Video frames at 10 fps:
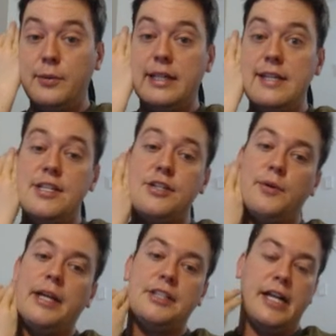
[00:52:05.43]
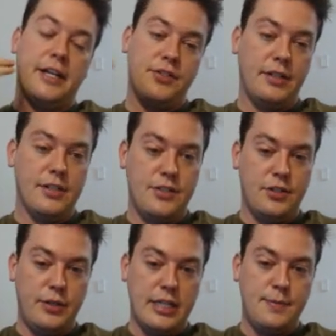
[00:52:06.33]
in this situation, actually, is to
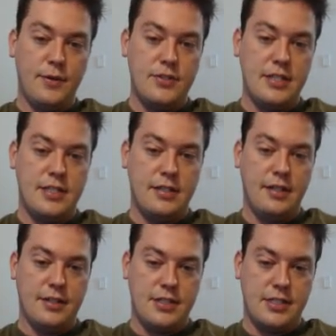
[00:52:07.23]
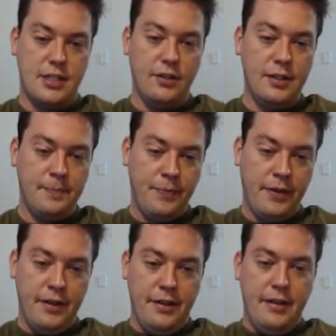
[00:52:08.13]
transpose this into the Sicilian.
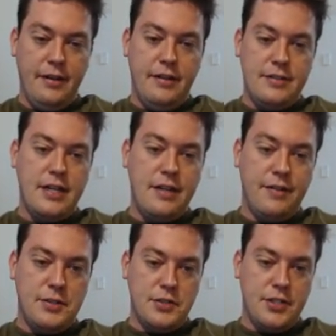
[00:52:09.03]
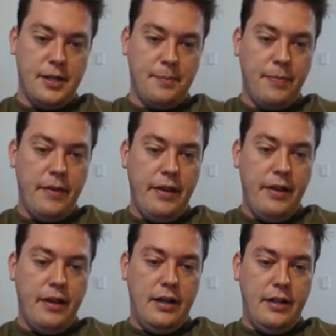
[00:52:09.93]
It's kind of interesting.
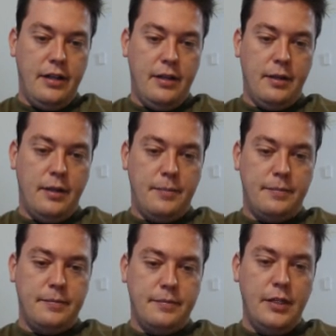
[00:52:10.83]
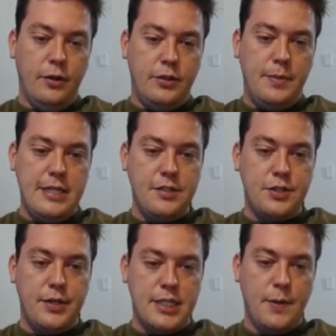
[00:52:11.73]
It basically
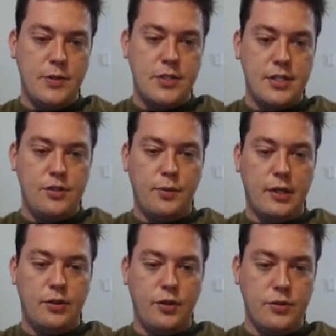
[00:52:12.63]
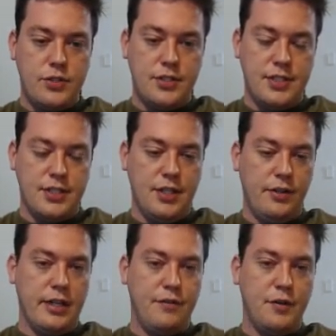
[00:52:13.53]
transposes into a closed
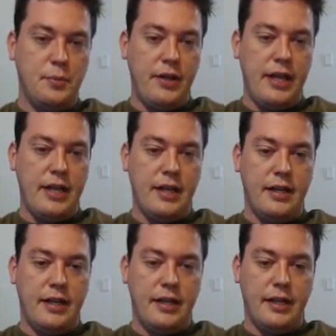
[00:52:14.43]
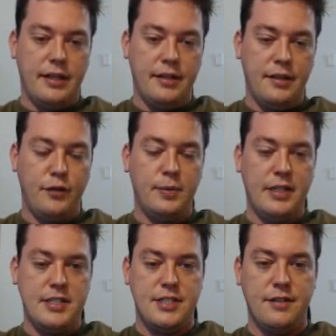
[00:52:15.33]
Sicilian if you play
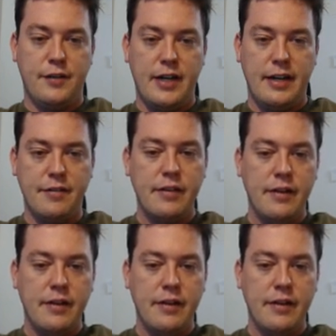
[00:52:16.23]
c5.